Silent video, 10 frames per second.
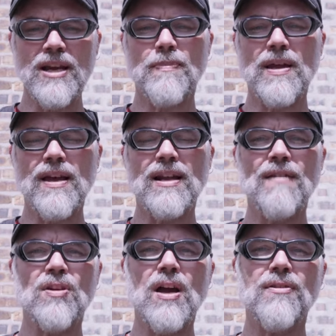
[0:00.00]
dip and then
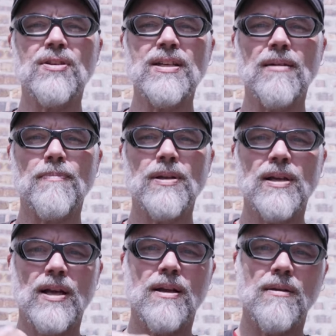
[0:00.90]
every other dip,
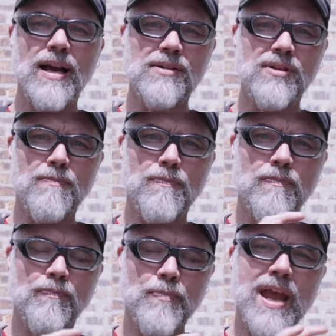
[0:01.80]
actually
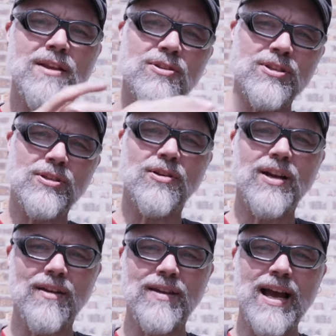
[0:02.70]
paint your
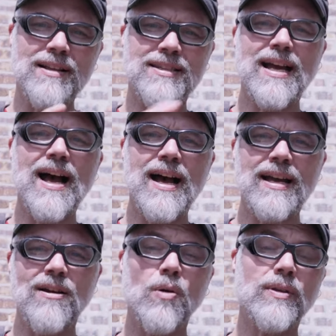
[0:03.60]
slurry on the
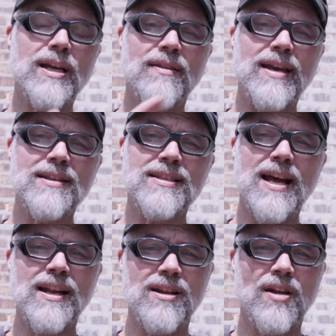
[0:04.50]
outside, only on the
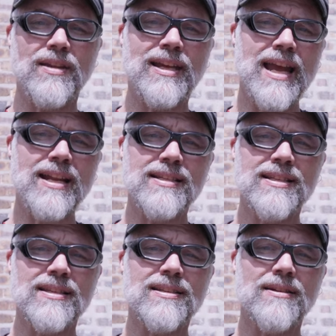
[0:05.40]
outside and on the gating
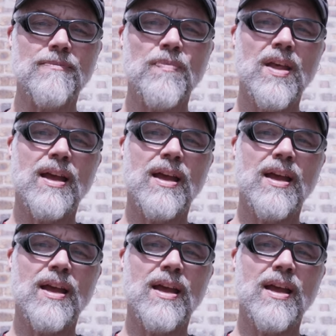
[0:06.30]
system,